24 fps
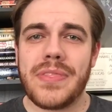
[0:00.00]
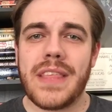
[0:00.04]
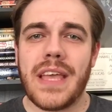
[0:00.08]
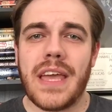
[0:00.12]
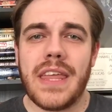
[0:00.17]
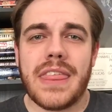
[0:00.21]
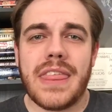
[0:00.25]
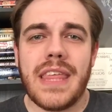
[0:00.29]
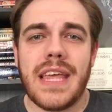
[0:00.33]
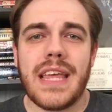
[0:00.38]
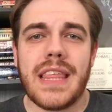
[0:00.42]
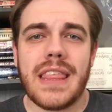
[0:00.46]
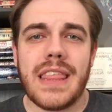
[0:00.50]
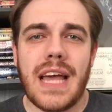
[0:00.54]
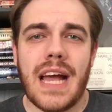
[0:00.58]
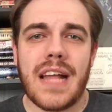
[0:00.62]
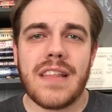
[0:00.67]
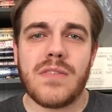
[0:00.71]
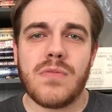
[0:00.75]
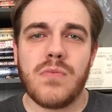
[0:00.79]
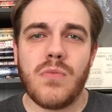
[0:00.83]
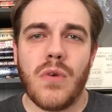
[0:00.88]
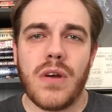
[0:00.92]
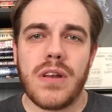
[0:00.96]
I think
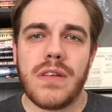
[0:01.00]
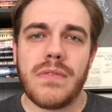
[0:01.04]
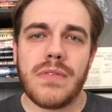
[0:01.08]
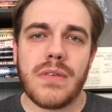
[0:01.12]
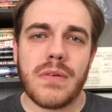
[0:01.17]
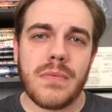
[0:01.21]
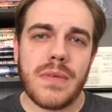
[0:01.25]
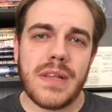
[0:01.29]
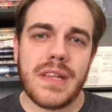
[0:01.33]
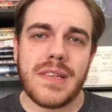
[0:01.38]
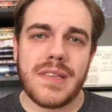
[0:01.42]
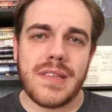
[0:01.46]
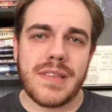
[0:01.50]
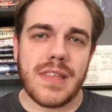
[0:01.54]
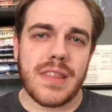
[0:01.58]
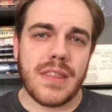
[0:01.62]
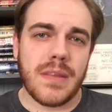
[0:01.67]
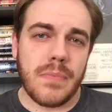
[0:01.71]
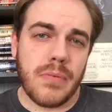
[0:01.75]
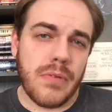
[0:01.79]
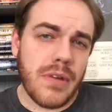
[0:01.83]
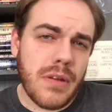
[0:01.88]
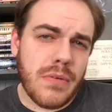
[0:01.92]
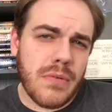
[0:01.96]
that's one of the reasons that
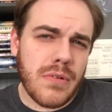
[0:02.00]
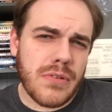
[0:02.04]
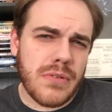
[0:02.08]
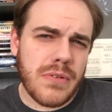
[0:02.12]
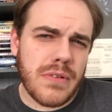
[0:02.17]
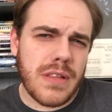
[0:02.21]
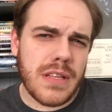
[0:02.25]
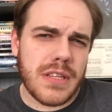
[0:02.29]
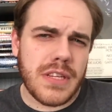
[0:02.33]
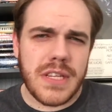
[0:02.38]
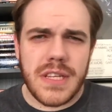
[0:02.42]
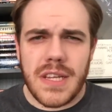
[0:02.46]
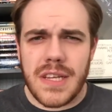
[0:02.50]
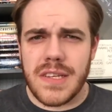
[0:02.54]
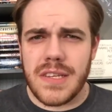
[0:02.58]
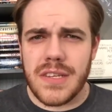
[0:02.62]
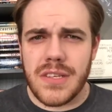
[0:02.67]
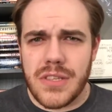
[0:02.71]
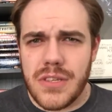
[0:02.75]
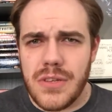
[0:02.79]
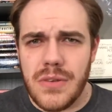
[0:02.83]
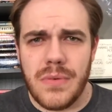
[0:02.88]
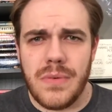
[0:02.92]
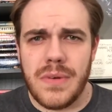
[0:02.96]
the prequel trilogy
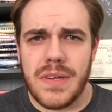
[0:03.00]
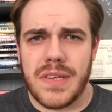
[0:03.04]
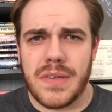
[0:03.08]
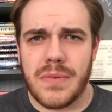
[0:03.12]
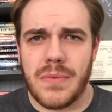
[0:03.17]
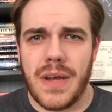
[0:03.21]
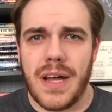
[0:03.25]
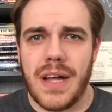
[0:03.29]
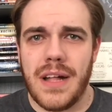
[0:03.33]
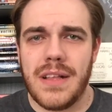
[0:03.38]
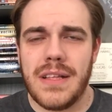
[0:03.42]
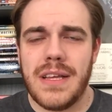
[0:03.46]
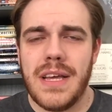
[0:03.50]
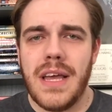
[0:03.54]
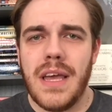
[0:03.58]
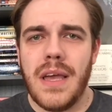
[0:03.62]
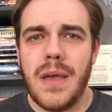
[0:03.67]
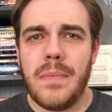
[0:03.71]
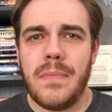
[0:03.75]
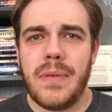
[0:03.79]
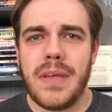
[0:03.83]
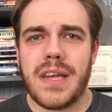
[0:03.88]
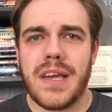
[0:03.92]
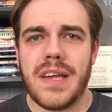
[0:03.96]
doesn't do as well,
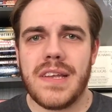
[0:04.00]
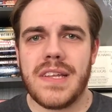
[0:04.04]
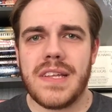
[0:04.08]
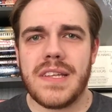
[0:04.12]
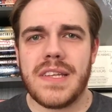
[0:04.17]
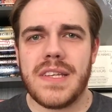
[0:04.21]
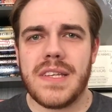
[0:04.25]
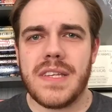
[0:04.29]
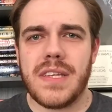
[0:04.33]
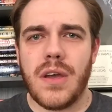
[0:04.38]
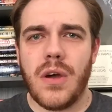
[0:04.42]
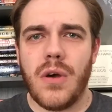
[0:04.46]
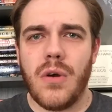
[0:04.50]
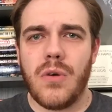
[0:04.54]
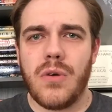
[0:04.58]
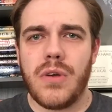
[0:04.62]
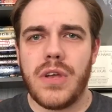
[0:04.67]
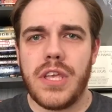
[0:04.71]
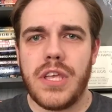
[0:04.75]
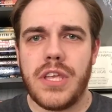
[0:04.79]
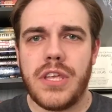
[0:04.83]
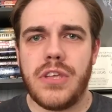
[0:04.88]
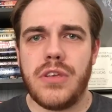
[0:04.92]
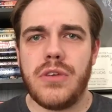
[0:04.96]
because it's so
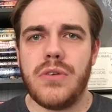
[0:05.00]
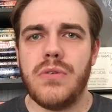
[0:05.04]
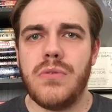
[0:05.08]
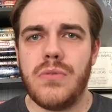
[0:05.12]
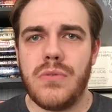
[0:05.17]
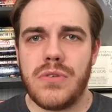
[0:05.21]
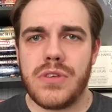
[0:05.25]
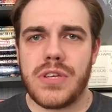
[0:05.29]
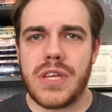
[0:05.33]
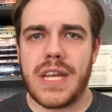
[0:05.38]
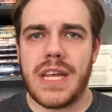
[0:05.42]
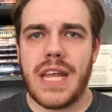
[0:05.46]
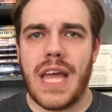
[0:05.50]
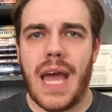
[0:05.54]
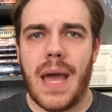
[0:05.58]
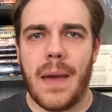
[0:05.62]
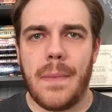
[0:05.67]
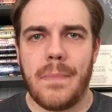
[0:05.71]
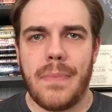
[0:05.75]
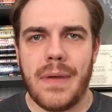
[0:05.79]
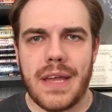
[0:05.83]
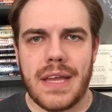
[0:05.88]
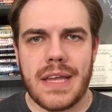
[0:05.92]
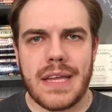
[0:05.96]
huge and
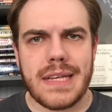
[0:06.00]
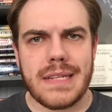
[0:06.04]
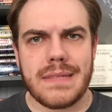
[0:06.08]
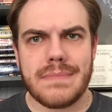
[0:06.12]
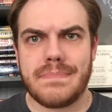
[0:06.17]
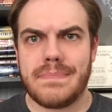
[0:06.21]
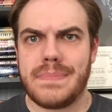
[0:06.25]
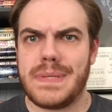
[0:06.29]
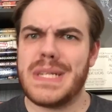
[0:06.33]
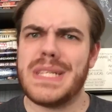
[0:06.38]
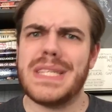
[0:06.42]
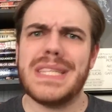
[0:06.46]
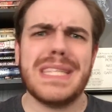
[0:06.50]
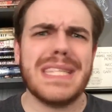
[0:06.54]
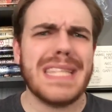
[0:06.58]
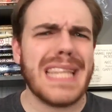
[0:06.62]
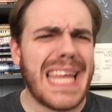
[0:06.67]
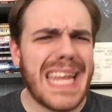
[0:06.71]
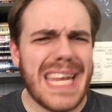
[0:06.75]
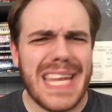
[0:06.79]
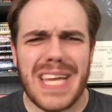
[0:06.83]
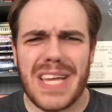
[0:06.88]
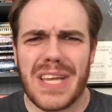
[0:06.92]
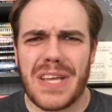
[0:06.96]
epic and
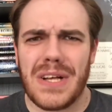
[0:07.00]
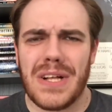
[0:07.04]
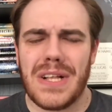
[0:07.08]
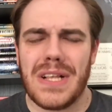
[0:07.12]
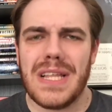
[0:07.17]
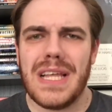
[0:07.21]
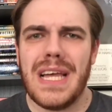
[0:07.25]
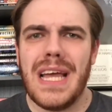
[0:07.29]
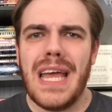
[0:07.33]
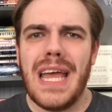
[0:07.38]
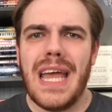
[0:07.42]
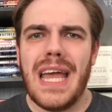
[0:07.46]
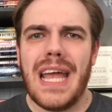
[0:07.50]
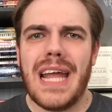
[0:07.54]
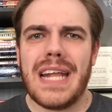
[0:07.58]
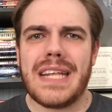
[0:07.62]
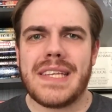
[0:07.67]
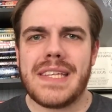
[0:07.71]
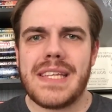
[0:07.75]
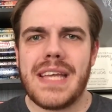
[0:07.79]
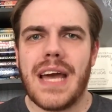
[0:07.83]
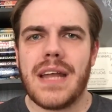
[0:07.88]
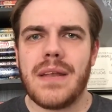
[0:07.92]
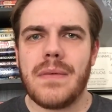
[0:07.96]
political.
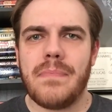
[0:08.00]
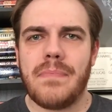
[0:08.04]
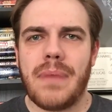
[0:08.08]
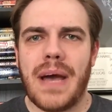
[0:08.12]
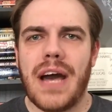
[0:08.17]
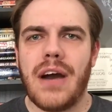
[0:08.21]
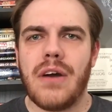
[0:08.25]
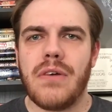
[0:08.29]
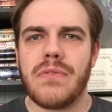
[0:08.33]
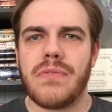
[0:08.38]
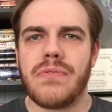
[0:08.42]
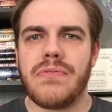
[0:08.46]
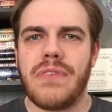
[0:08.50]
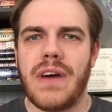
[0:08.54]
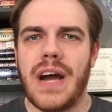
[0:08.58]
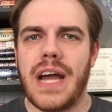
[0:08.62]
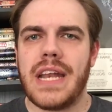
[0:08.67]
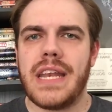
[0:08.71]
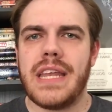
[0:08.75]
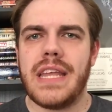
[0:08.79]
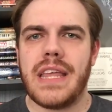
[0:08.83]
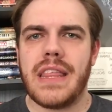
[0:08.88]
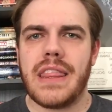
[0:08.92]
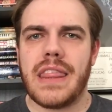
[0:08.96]
It's not about
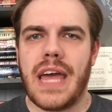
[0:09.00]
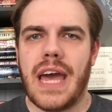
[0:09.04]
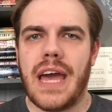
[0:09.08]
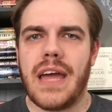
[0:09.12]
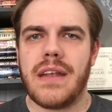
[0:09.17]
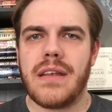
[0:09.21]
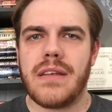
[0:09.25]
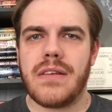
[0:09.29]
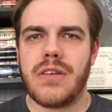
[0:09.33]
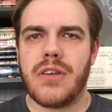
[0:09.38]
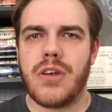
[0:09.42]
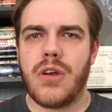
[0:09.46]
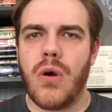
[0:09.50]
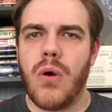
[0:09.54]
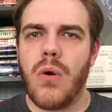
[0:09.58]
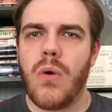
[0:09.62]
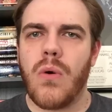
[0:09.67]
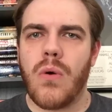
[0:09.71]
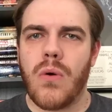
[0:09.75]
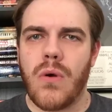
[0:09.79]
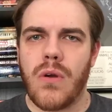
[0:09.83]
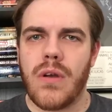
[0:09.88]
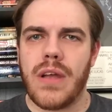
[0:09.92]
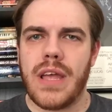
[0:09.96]
finding that
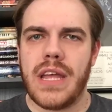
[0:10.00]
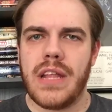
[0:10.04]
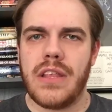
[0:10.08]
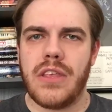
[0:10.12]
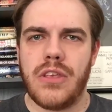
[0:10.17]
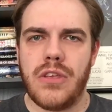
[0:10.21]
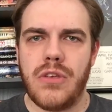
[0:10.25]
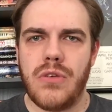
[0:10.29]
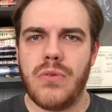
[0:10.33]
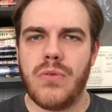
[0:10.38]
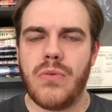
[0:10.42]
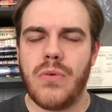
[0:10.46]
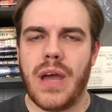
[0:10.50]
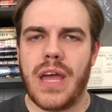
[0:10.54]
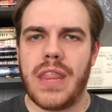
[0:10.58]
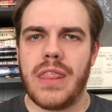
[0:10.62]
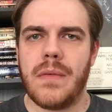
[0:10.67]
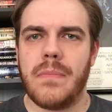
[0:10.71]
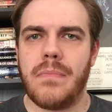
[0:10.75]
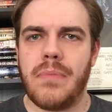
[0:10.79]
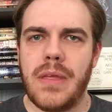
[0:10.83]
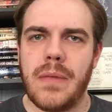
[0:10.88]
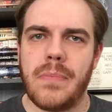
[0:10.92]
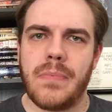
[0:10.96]
core in you and
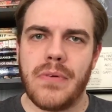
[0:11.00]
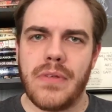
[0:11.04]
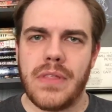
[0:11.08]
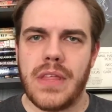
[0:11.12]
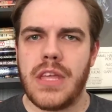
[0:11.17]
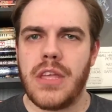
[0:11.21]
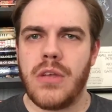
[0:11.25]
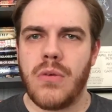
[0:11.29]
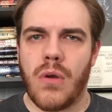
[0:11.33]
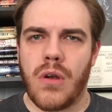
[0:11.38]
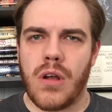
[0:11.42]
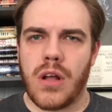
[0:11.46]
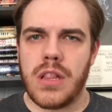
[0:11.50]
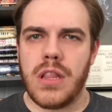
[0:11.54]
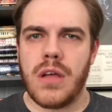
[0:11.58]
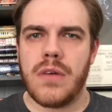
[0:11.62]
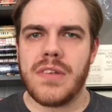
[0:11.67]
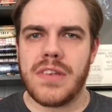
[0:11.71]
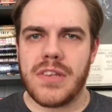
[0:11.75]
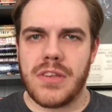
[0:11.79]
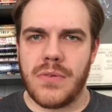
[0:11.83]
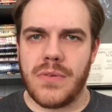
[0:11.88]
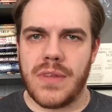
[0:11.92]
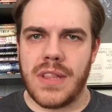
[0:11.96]
the people that you are
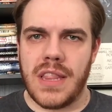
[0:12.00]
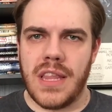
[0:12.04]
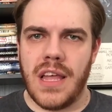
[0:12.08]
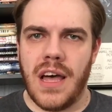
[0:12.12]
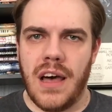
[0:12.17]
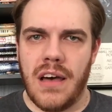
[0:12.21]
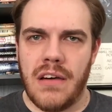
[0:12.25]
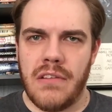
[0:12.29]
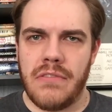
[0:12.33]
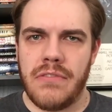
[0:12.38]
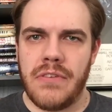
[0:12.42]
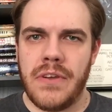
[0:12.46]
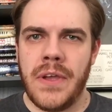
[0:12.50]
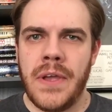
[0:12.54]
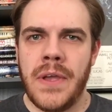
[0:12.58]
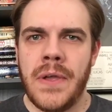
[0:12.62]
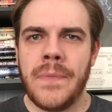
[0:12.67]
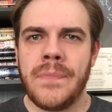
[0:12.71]
close to and love